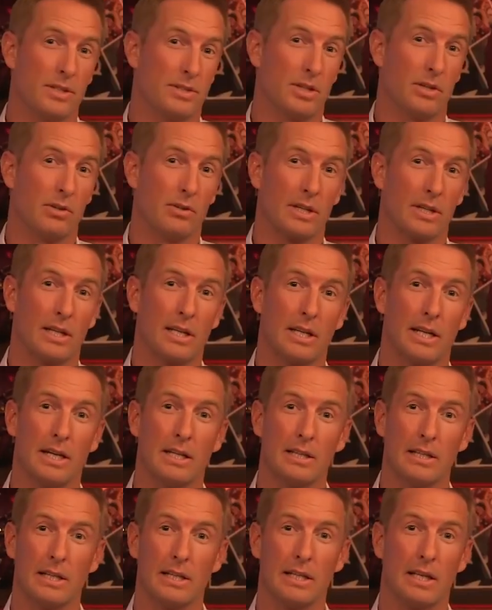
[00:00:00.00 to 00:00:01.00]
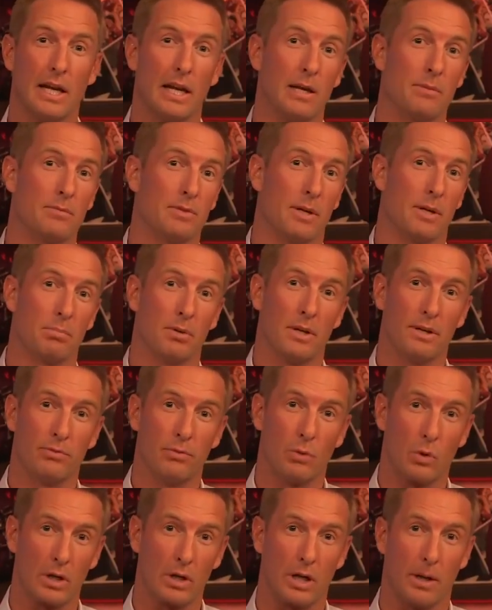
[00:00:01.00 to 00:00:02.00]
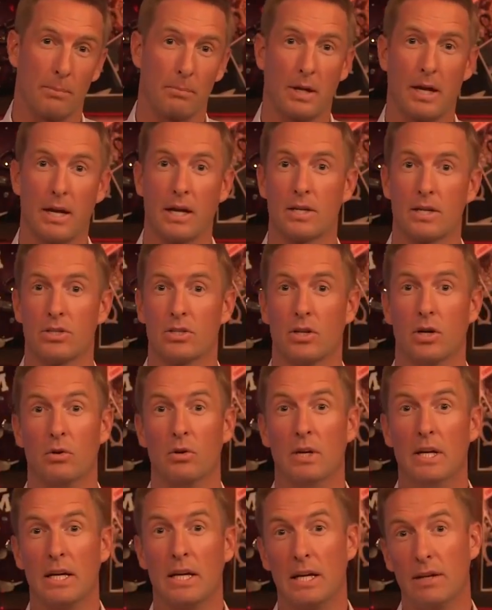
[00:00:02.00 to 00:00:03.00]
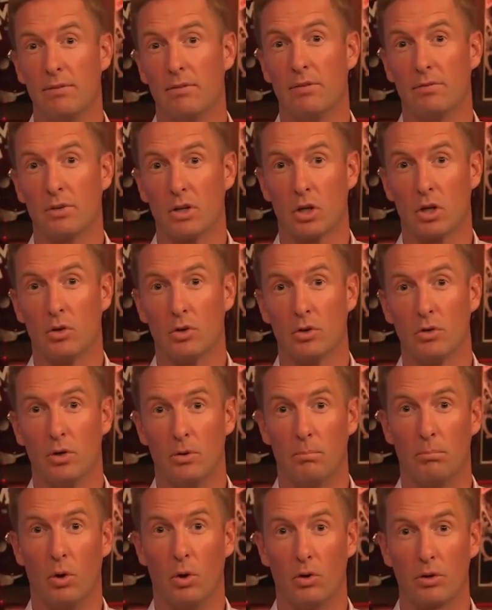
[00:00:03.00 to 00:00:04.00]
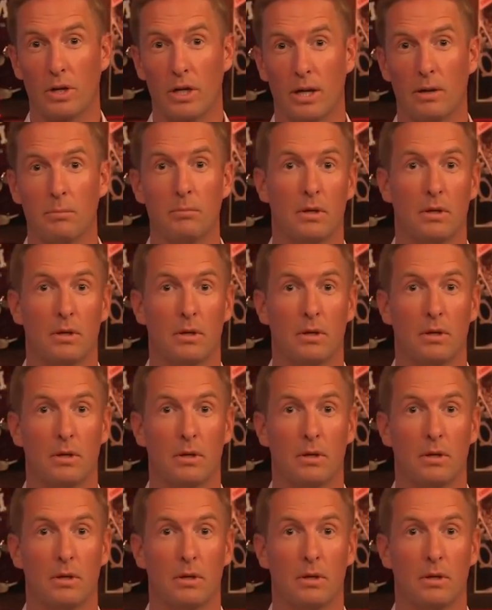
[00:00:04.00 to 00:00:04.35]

Plus, they only get 8 league games. They play 4 cupcakes. So even if you're going to a bowl